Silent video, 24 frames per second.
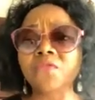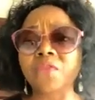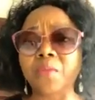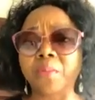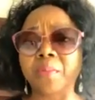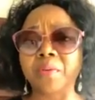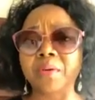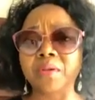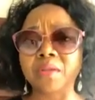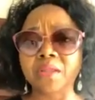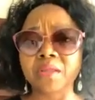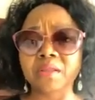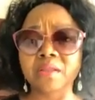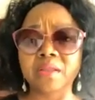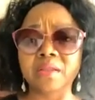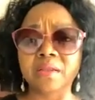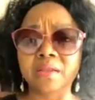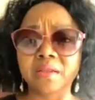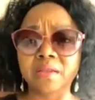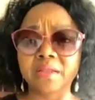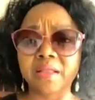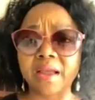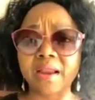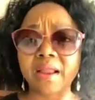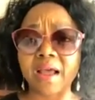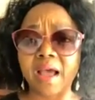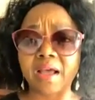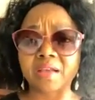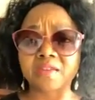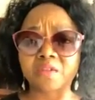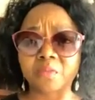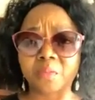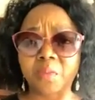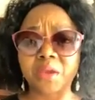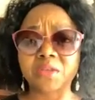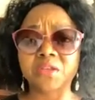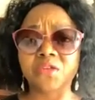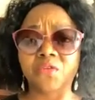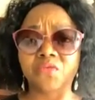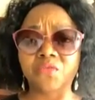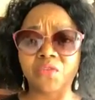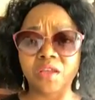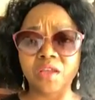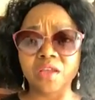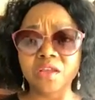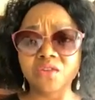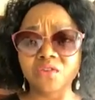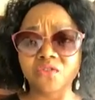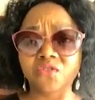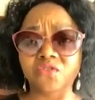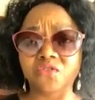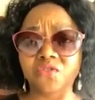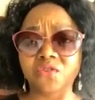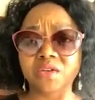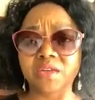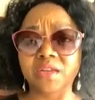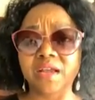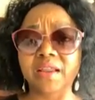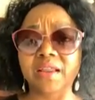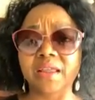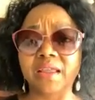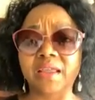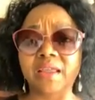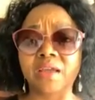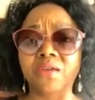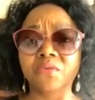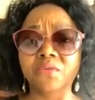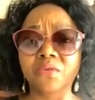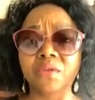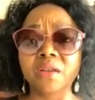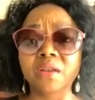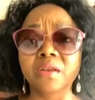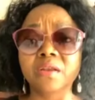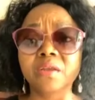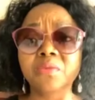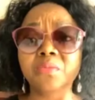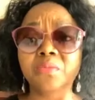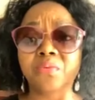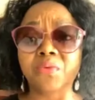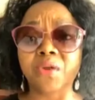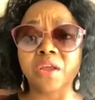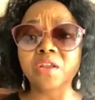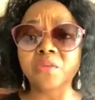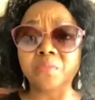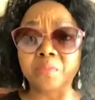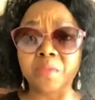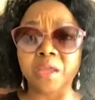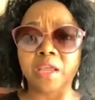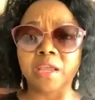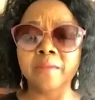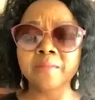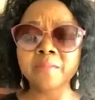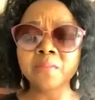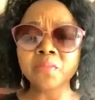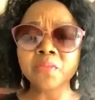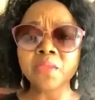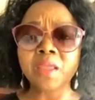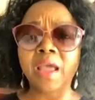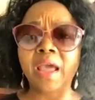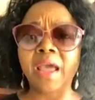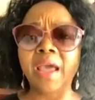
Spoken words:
love that aspect of the industry, that it can really liberate me.